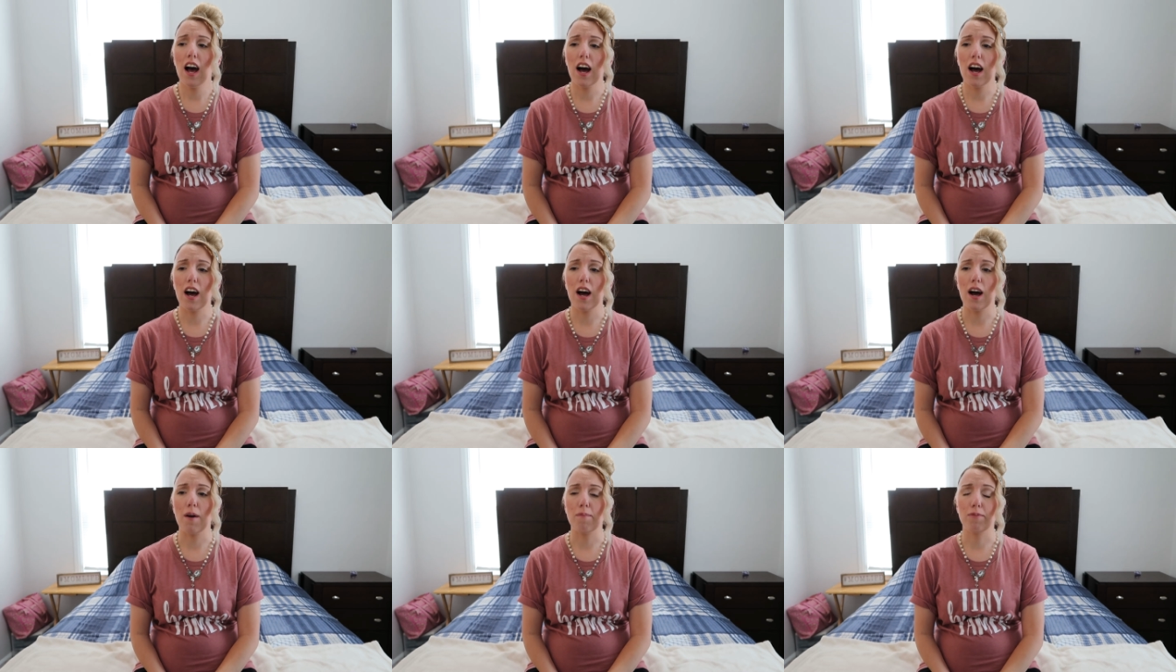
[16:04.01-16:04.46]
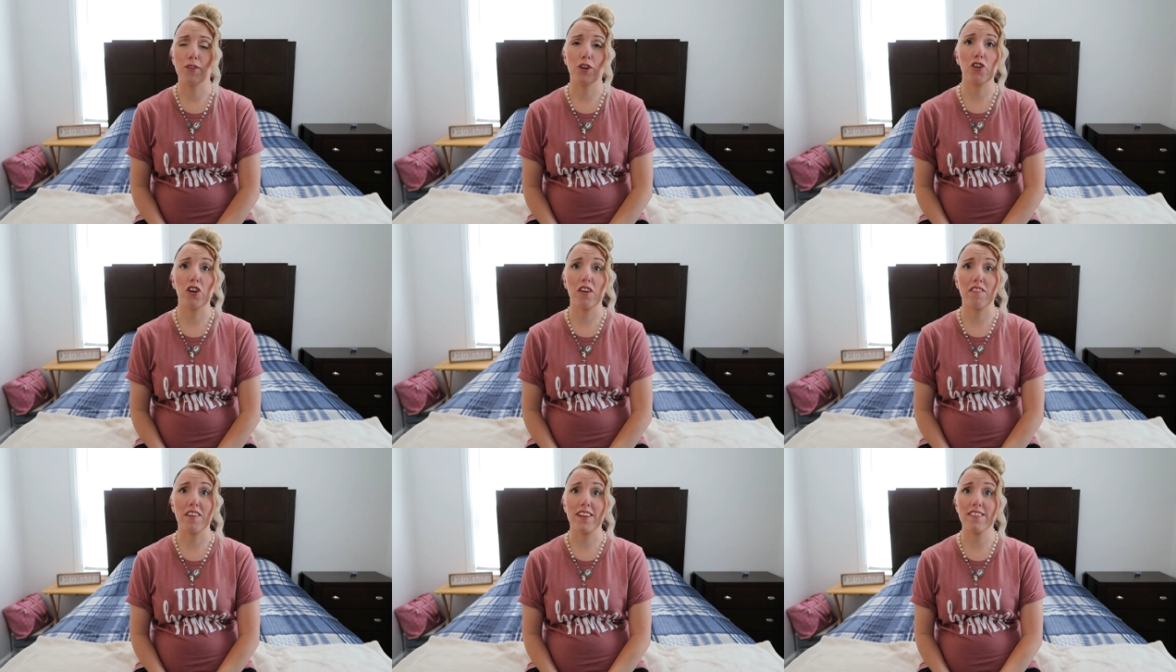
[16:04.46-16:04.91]
uh, the
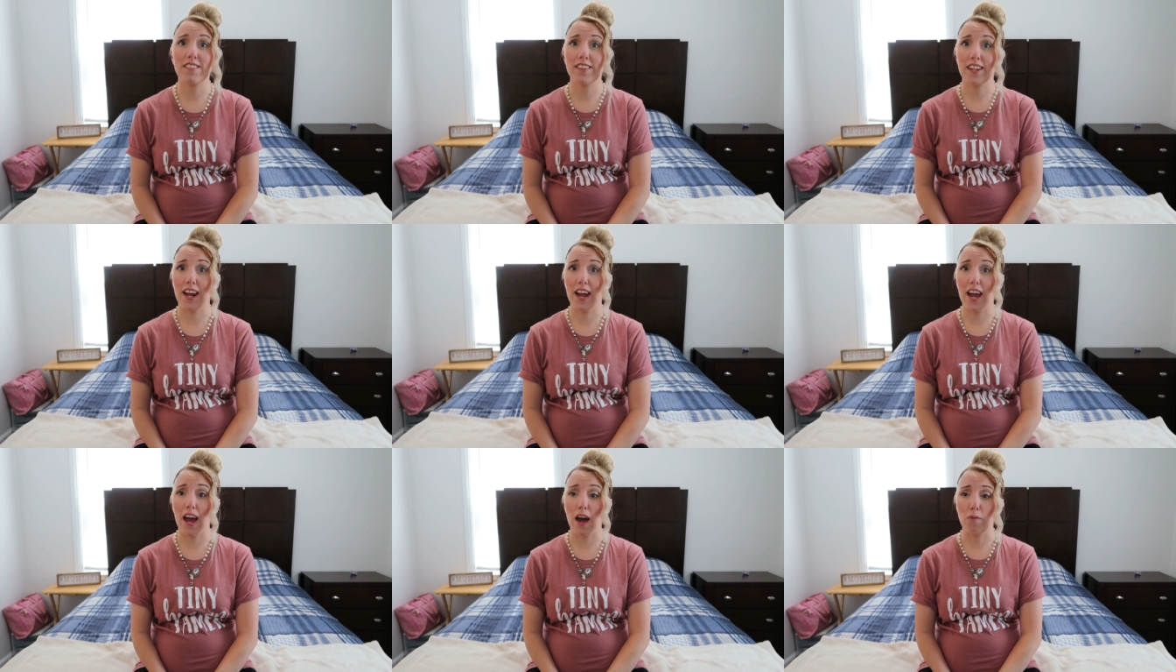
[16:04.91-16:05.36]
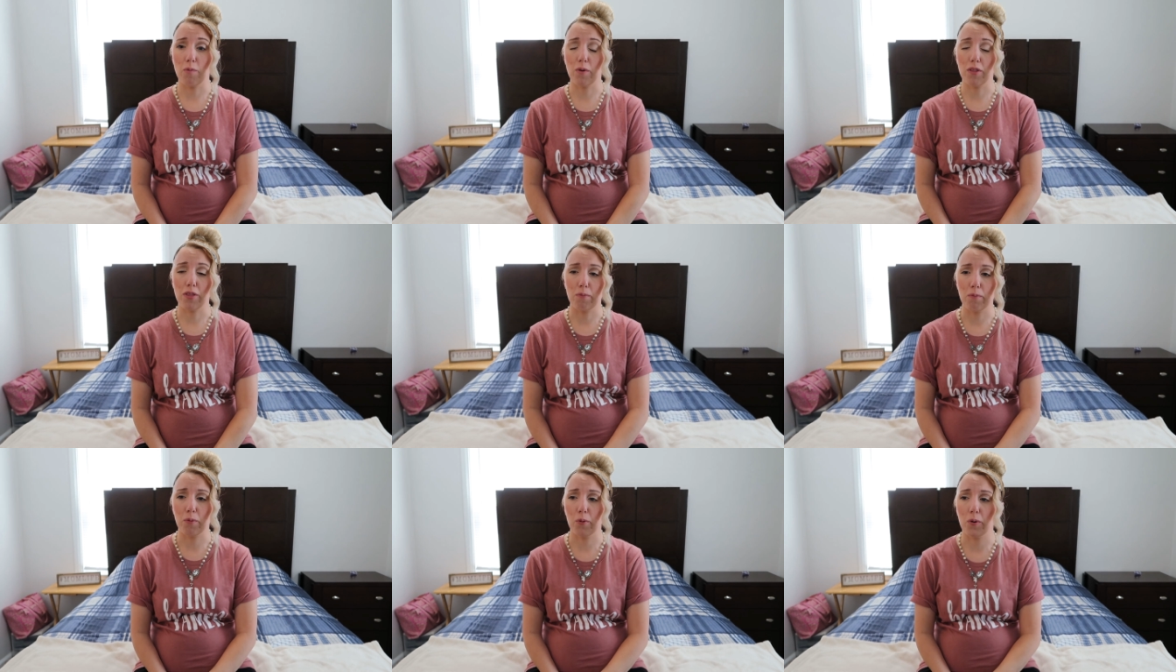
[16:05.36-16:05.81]
cravings that I had
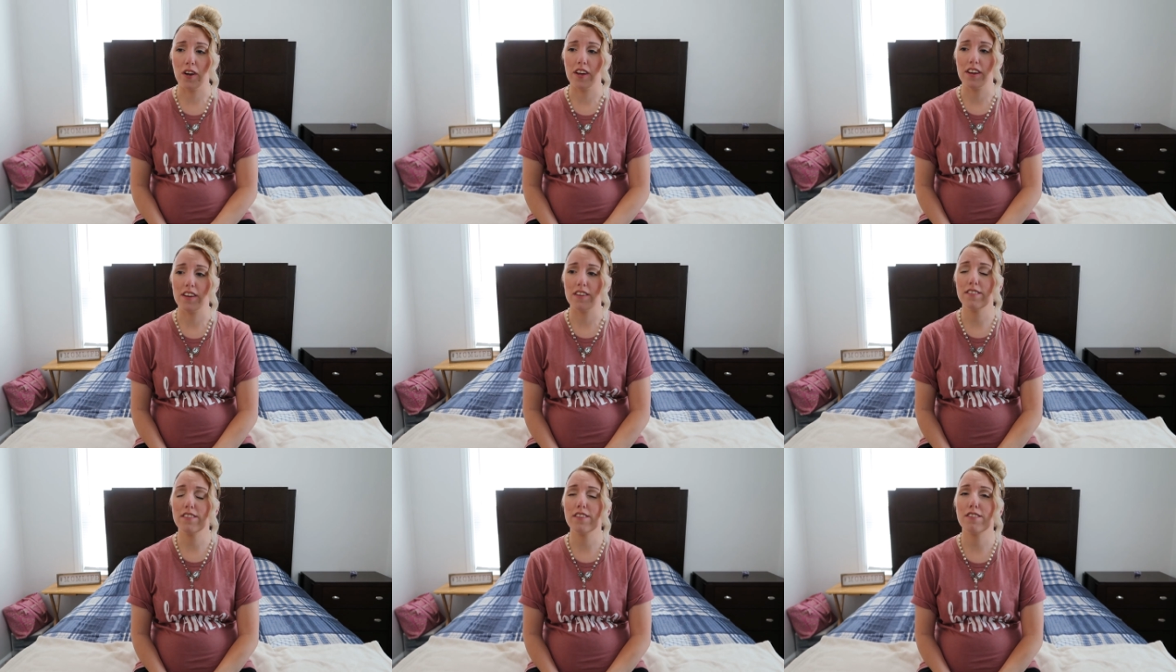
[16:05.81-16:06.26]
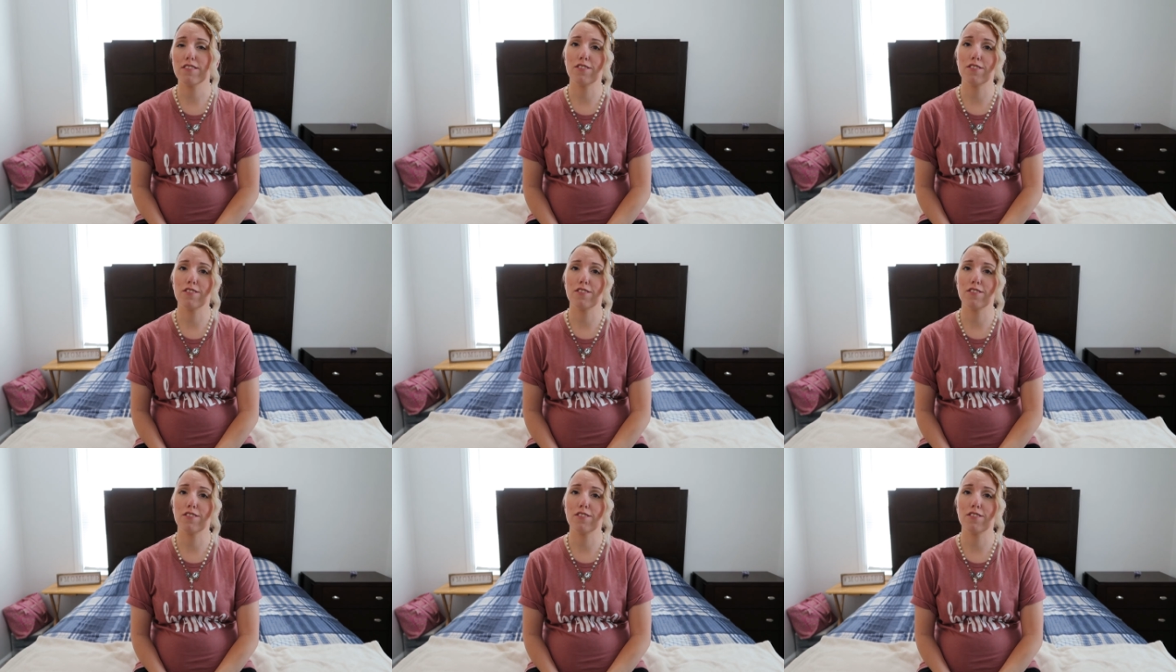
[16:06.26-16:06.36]
with the boys.